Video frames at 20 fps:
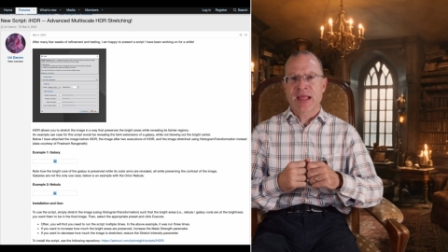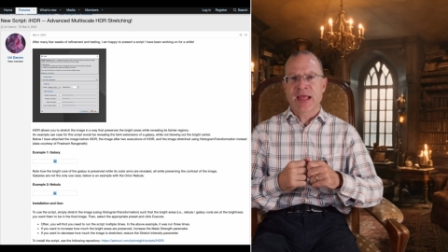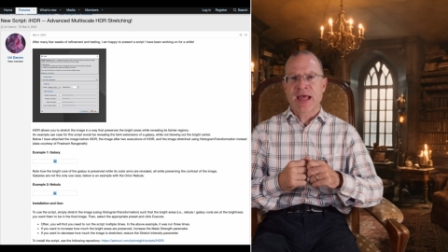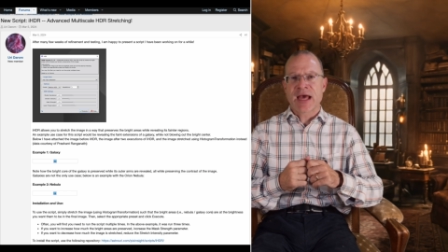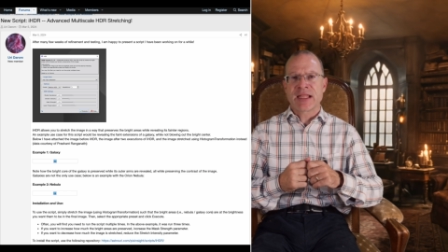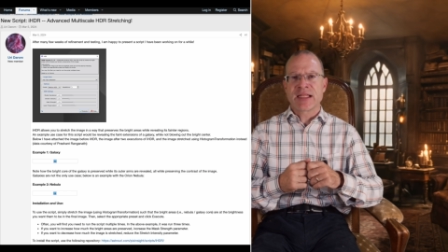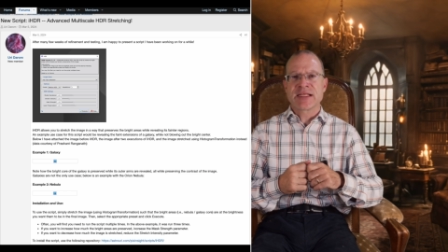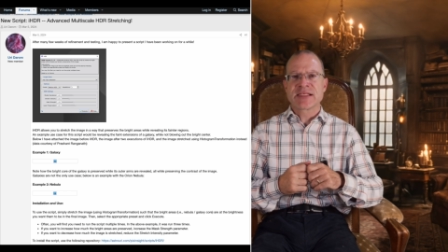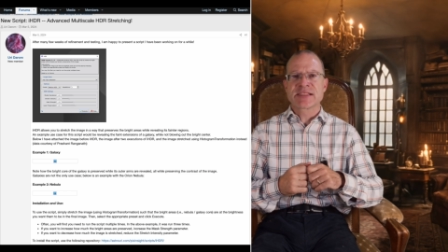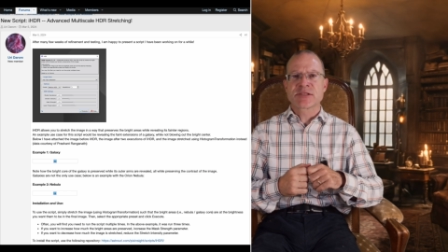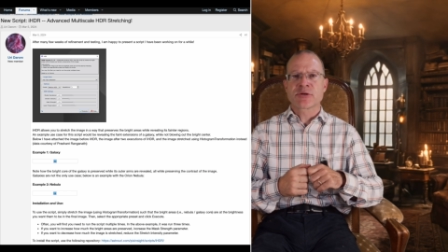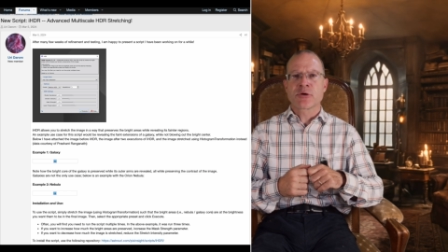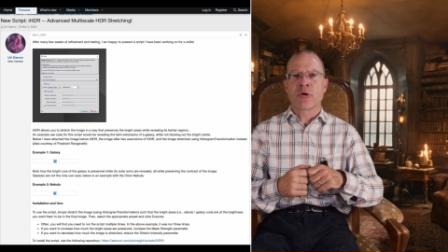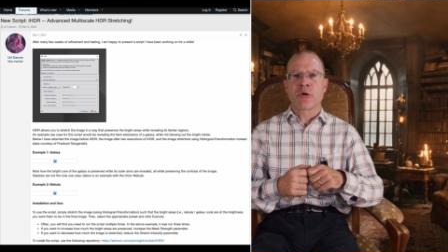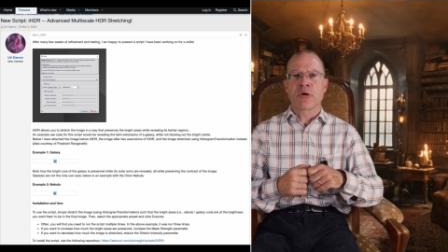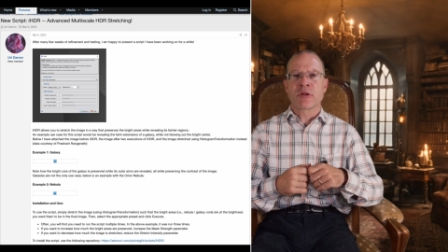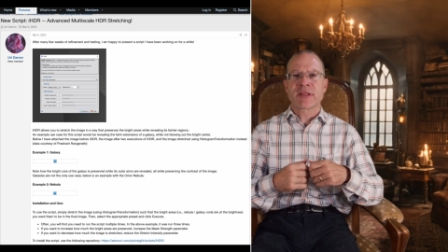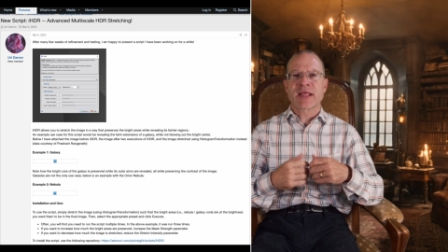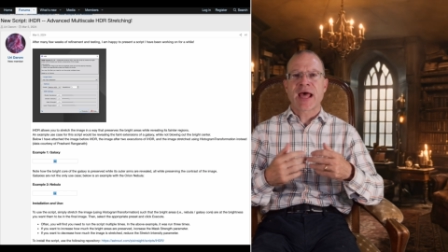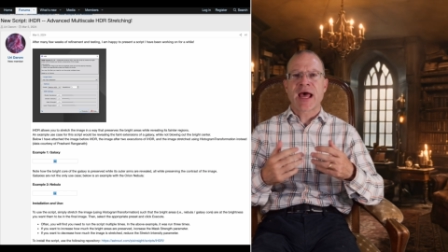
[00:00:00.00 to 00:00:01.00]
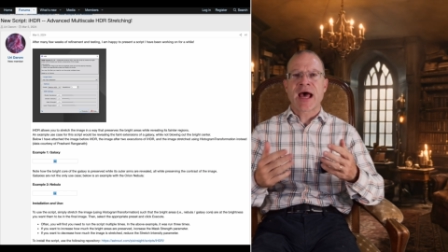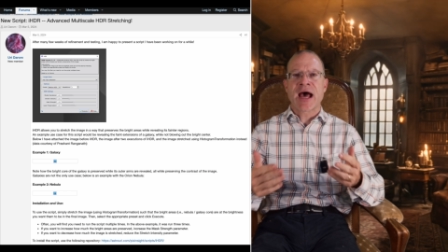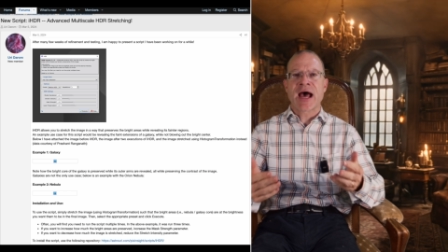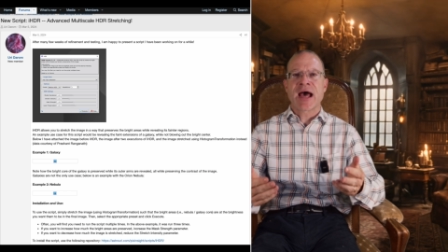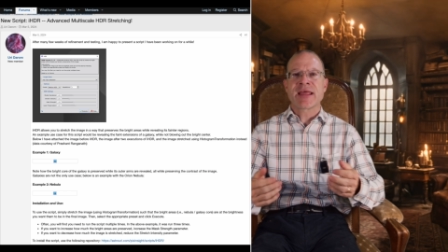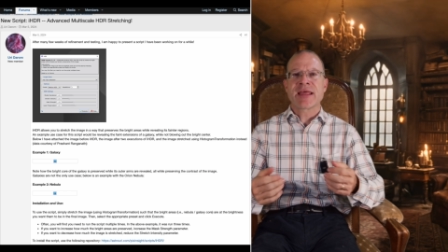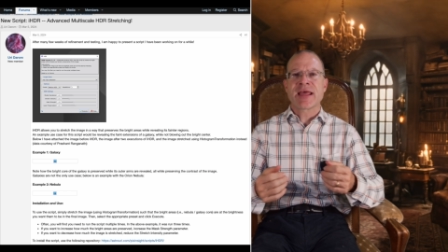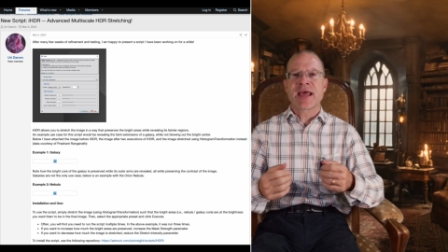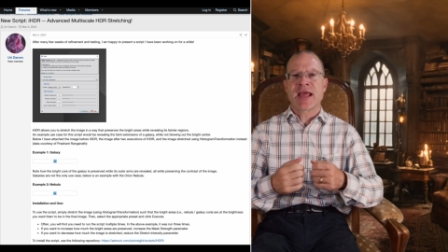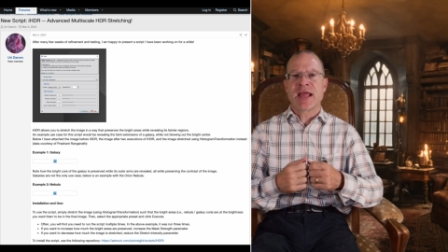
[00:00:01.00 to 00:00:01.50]
And it's called
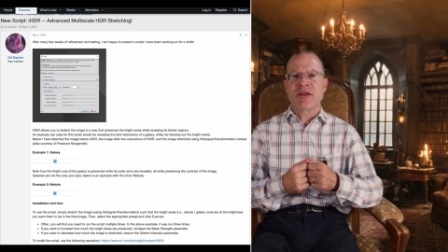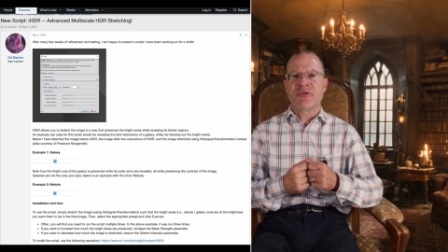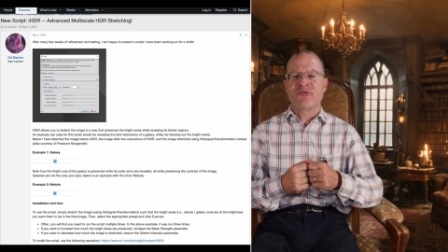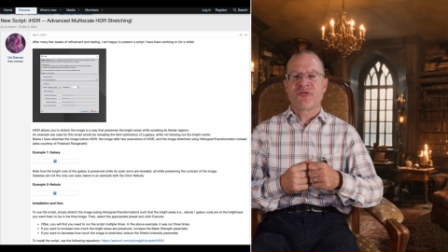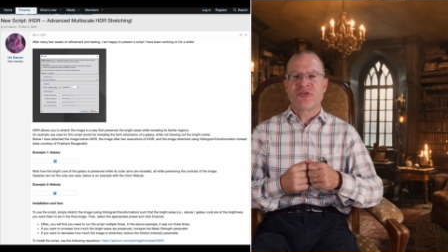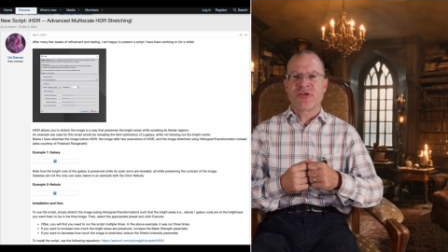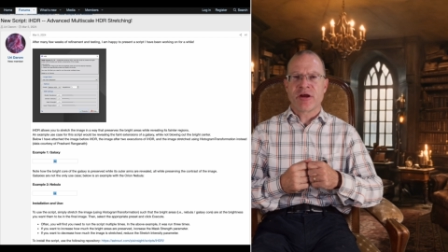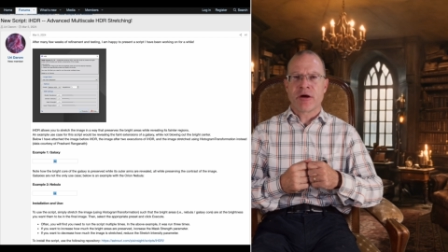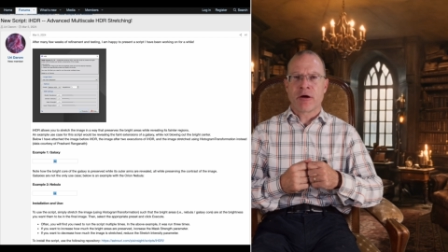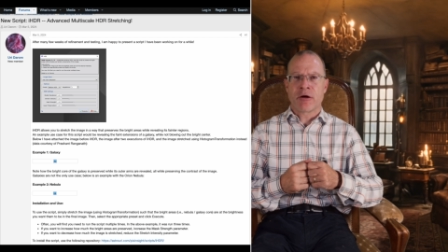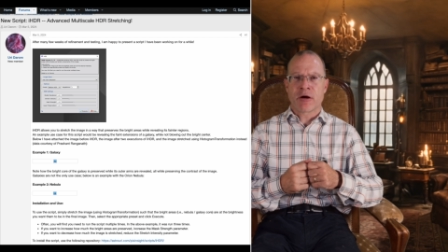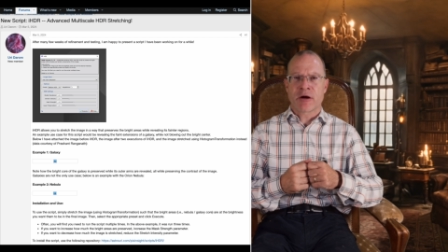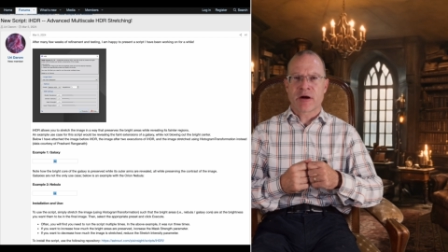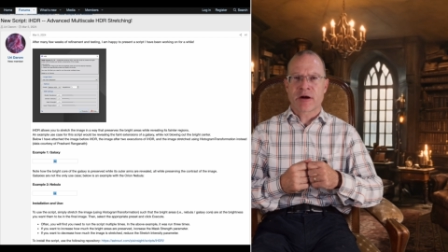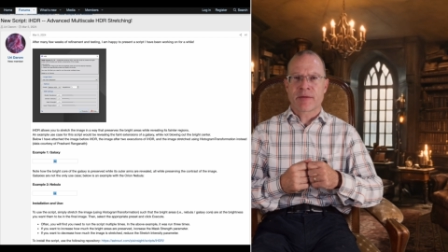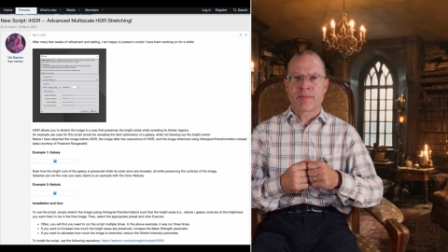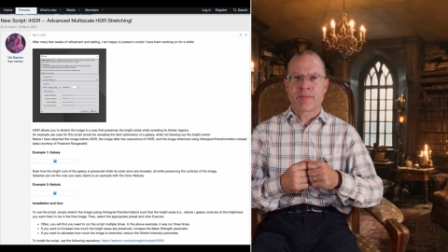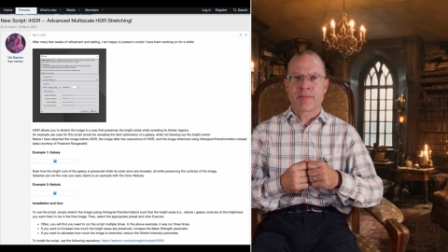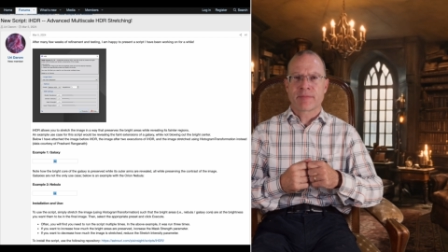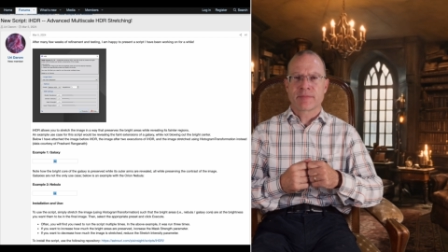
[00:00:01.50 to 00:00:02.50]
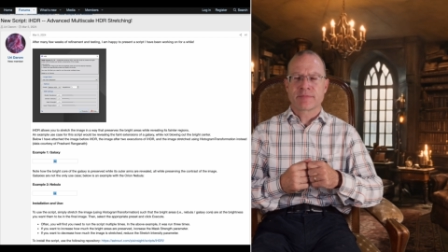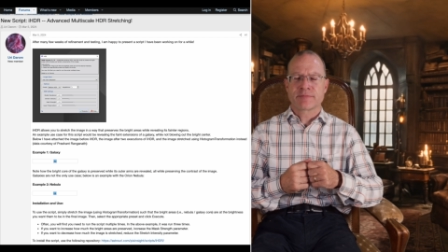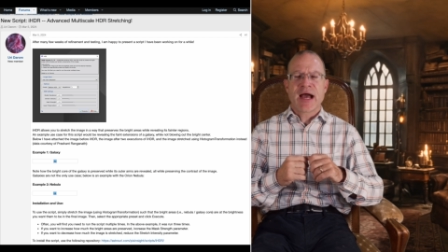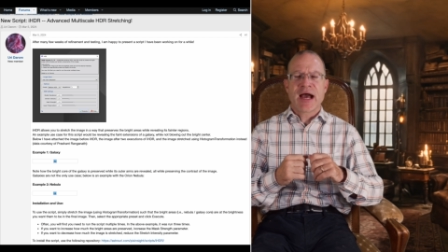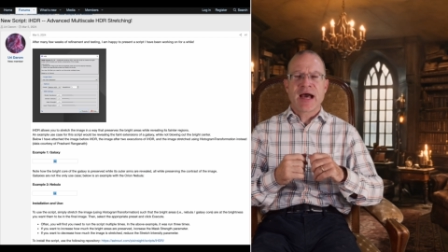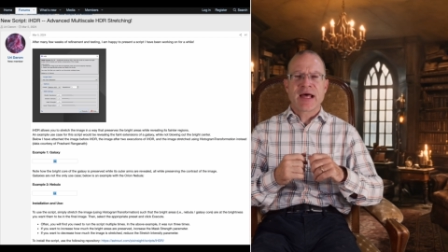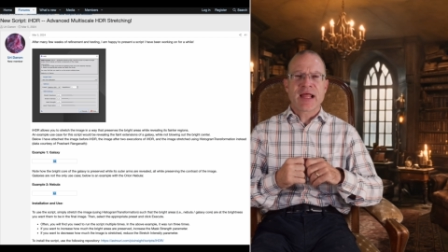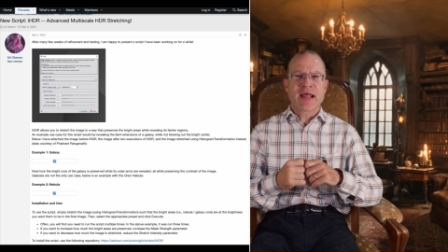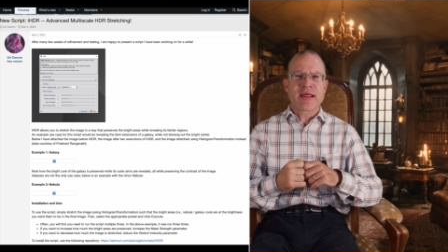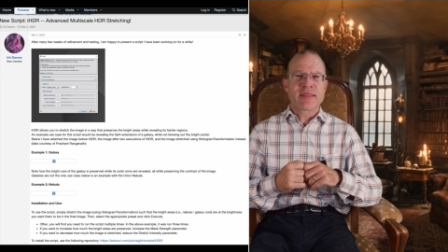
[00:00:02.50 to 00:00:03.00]
I H D R.
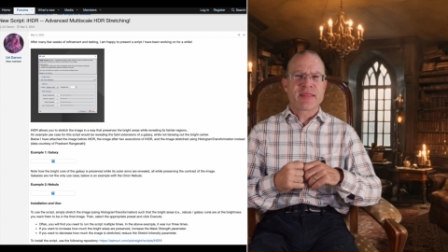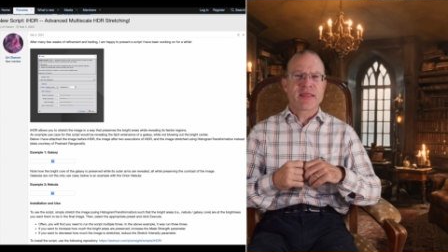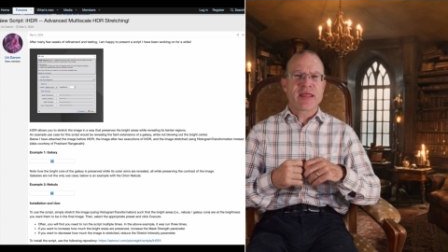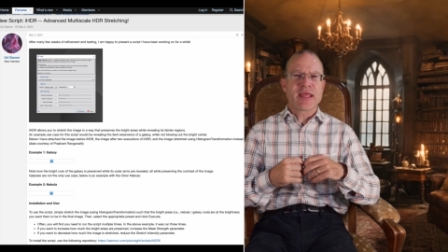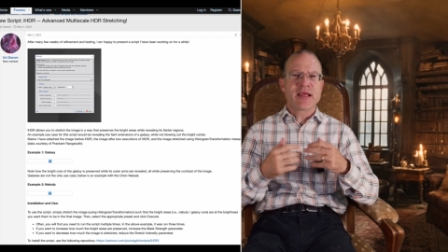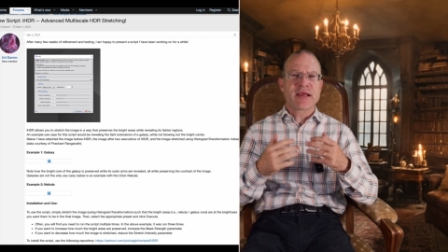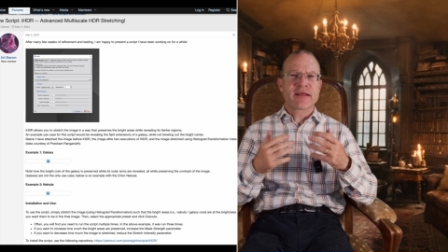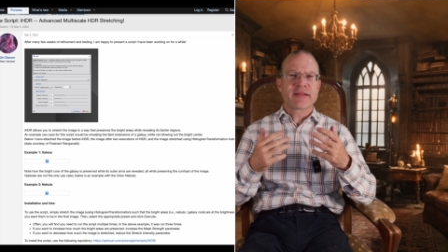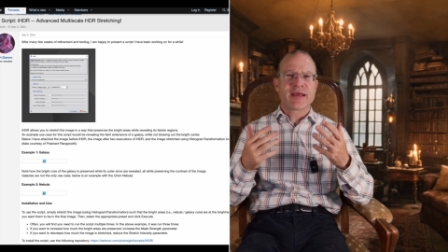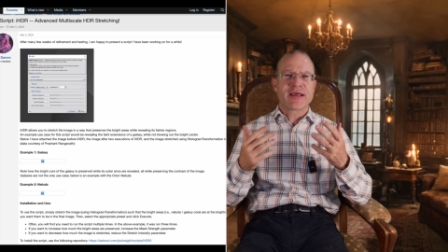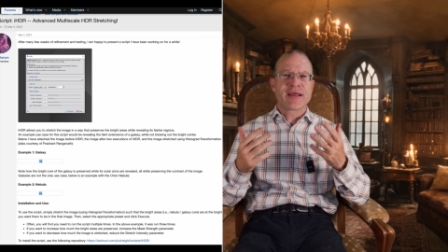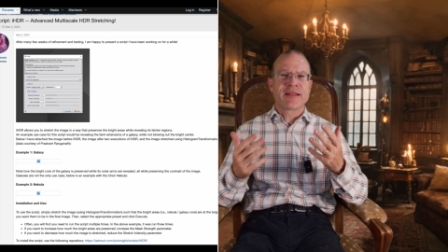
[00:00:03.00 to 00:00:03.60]
And I think the